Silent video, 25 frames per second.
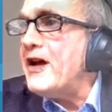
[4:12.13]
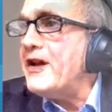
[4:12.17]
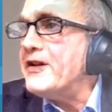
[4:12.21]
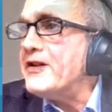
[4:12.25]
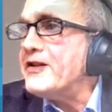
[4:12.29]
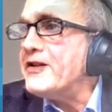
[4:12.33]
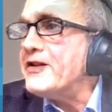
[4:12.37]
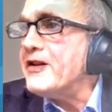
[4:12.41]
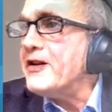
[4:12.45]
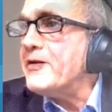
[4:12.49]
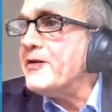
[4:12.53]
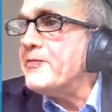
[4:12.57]

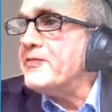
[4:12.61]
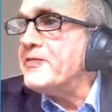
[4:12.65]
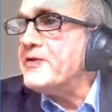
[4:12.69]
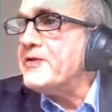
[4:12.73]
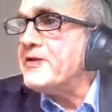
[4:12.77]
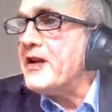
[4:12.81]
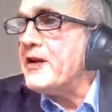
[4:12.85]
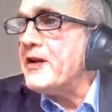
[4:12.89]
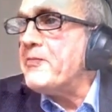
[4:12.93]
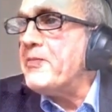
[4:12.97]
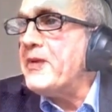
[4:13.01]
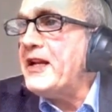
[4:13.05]
And
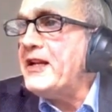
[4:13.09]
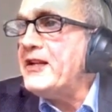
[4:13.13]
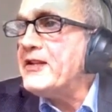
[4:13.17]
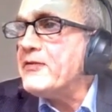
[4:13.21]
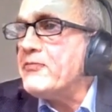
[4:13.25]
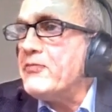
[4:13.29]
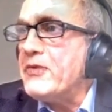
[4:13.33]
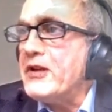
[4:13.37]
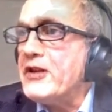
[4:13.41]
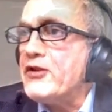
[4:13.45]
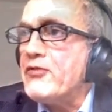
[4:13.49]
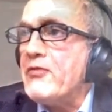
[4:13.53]
that
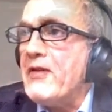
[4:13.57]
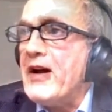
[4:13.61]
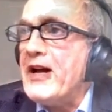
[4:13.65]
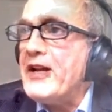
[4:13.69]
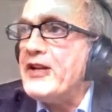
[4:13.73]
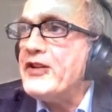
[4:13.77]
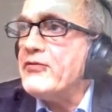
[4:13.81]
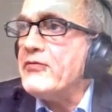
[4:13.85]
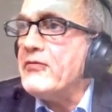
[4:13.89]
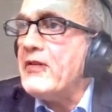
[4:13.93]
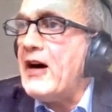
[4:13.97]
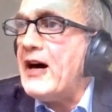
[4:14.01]
means we
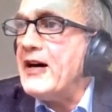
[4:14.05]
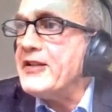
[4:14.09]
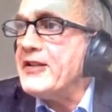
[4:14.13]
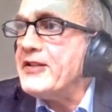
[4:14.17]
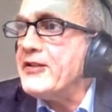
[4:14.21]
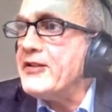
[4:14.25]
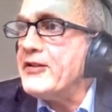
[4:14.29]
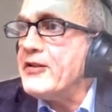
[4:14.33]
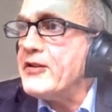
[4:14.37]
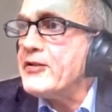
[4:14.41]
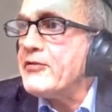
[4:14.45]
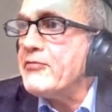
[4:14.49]
try to
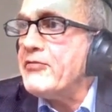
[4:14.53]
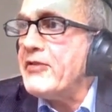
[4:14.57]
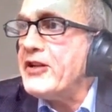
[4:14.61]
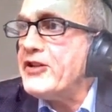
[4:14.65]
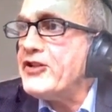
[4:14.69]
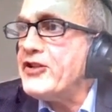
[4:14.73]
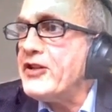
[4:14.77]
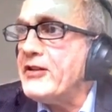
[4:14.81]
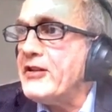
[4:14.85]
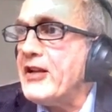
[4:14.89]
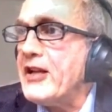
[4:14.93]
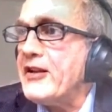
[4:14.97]
answer this
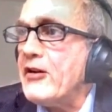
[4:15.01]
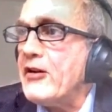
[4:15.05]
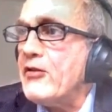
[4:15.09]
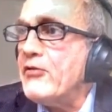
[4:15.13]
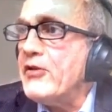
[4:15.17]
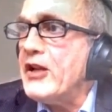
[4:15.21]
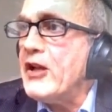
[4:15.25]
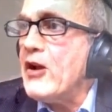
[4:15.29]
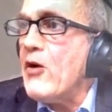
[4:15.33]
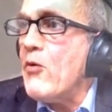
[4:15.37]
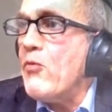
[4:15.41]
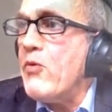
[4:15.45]
question, not
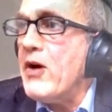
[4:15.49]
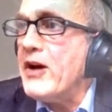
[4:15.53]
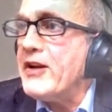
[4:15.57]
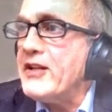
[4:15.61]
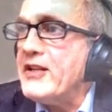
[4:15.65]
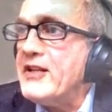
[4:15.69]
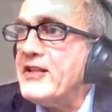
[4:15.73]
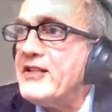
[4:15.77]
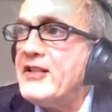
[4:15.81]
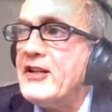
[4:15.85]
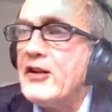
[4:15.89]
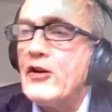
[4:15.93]
only
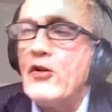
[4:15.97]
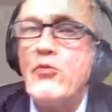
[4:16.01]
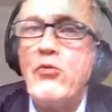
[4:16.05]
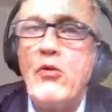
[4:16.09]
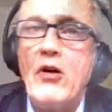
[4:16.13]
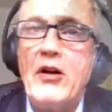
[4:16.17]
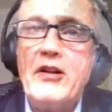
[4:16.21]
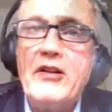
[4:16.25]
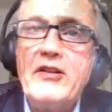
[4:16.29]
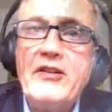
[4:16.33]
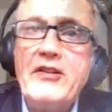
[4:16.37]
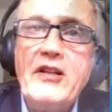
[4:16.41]
what is the
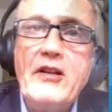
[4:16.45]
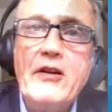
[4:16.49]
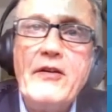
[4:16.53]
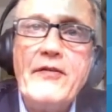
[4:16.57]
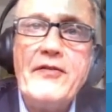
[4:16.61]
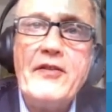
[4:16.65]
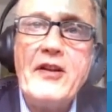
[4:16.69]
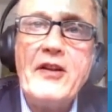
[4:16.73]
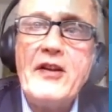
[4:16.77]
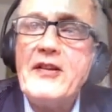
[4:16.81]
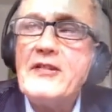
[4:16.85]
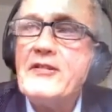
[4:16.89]
quality
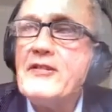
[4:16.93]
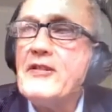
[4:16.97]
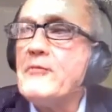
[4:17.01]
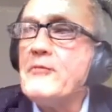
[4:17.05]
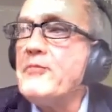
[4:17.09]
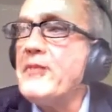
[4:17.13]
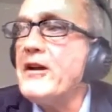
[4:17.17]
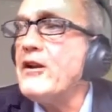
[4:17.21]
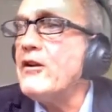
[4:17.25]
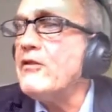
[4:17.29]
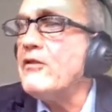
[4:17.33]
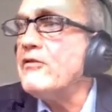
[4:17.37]
of the asset,
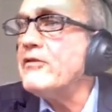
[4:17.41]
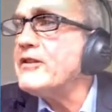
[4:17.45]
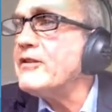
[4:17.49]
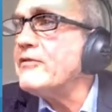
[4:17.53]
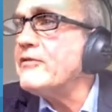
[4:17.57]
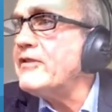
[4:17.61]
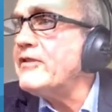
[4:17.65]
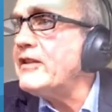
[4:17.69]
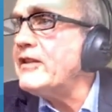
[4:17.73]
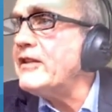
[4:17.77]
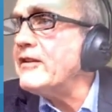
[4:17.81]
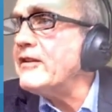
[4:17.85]
but
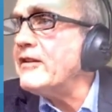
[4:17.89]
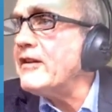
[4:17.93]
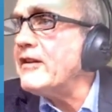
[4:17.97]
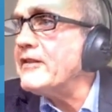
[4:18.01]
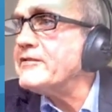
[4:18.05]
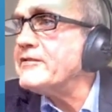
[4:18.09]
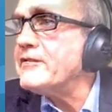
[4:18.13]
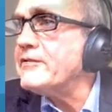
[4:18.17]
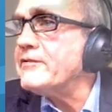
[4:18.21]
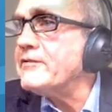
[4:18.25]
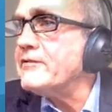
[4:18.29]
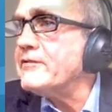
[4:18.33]
also
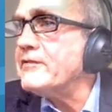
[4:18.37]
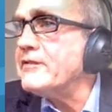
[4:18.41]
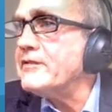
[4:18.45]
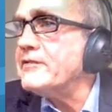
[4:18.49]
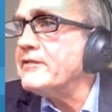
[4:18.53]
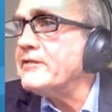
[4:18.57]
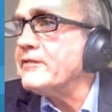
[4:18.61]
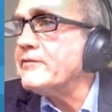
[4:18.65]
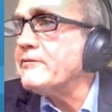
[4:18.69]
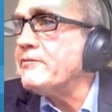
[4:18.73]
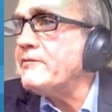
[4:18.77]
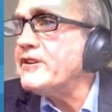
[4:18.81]
answer
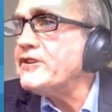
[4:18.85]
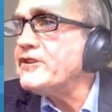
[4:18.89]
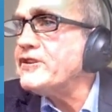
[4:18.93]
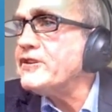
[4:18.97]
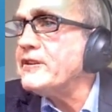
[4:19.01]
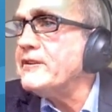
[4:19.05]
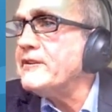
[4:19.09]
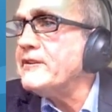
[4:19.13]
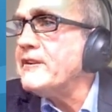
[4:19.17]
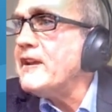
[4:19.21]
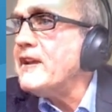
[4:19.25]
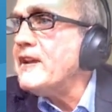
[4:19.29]
the
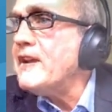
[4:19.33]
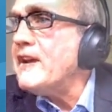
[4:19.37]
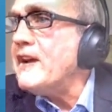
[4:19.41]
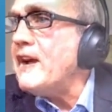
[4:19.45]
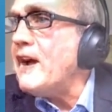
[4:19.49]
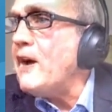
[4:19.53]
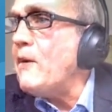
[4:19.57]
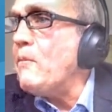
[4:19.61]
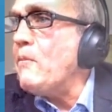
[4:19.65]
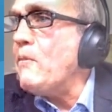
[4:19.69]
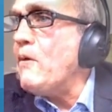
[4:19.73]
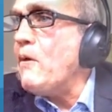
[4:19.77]
question,
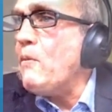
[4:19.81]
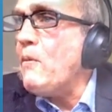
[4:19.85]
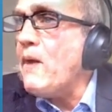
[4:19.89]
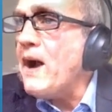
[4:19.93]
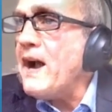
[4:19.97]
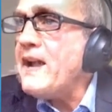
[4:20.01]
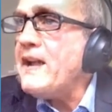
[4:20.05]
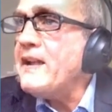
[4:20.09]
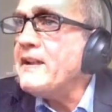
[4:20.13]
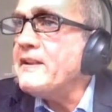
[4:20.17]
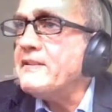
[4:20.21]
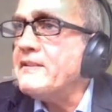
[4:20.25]

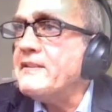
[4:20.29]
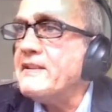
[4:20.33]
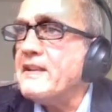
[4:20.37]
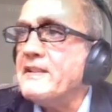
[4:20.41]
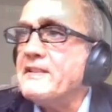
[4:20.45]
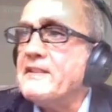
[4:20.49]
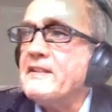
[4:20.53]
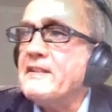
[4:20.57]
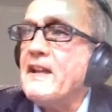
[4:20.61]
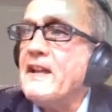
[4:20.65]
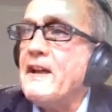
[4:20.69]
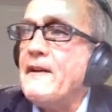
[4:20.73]
why
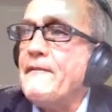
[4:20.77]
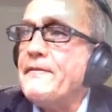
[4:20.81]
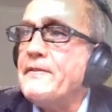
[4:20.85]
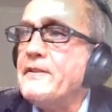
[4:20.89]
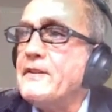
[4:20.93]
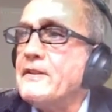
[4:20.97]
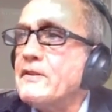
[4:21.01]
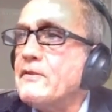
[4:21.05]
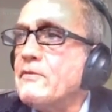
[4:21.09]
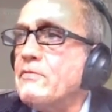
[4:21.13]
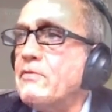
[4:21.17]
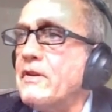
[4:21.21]
does it have
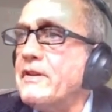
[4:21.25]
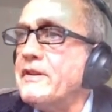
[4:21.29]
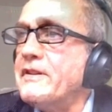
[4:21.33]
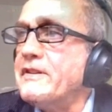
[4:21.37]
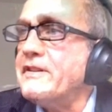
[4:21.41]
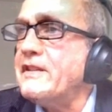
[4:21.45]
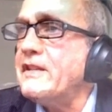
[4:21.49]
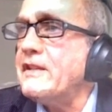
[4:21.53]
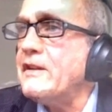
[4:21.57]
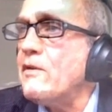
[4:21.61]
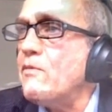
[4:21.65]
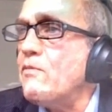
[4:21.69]
this
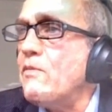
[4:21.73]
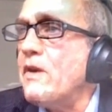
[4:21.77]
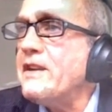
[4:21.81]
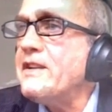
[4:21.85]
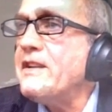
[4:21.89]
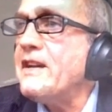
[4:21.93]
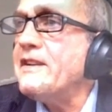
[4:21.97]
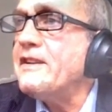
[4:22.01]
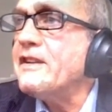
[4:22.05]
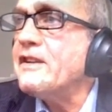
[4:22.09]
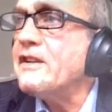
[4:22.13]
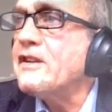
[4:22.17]
quality?
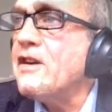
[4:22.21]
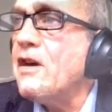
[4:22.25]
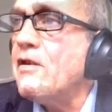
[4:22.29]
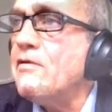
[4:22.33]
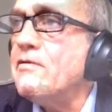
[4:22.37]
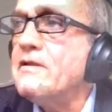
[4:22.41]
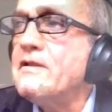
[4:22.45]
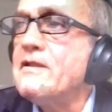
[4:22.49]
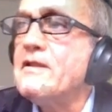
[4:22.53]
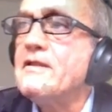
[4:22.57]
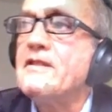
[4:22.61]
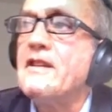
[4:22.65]
What are the
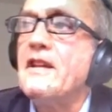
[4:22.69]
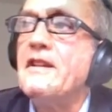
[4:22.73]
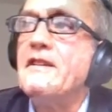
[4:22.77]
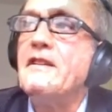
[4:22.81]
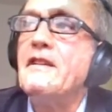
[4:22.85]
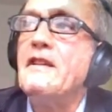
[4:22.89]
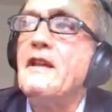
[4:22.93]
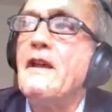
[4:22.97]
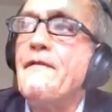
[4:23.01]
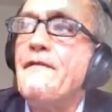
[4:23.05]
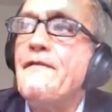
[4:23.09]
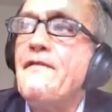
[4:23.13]
causes
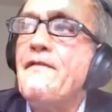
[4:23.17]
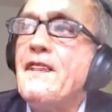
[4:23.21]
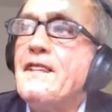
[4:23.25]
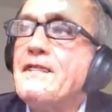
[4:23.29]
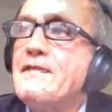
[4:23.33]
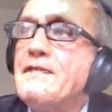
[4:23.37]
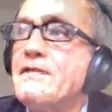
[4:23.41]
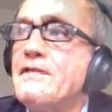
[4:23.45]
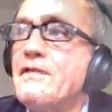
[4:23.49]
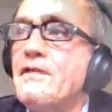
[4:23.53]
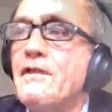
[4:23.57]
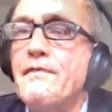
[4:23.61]
and the
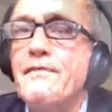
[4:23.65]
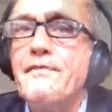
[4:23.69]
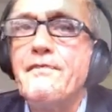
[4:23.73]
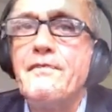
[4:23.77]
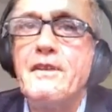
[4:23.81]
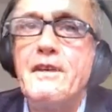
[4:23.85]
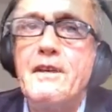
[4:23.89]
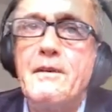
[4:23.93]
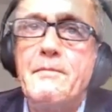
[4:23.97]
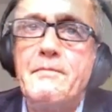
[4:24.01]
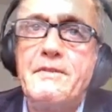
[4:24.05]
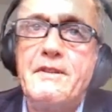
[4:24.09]
effects
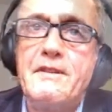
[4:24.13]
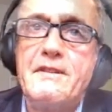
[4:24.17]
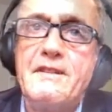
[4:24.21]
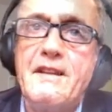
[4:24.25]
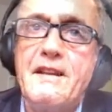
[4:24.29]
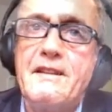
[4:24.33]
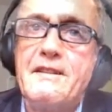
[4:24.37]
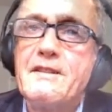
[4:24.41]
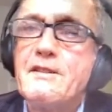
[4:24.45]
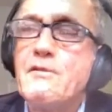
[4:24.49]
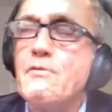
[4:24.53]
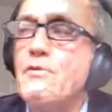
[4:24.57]
of the
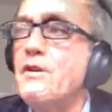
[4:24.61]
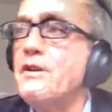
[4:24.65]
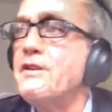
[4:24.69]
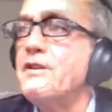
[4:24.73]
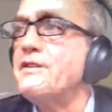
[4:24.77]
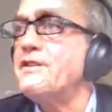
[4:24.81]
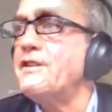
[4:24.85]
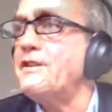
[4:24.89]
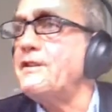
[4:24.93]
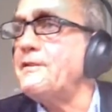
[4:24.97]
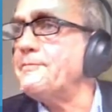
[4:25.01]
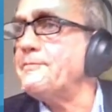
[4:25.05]
sensed
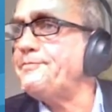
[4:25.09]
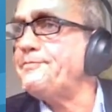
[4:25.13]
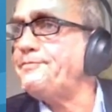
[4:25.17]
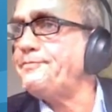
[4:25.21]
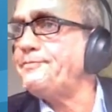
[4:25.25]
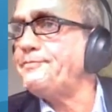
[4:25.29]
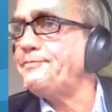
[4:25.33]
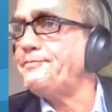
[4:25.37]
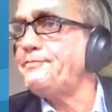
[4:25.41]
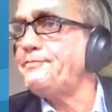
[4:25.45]
quality?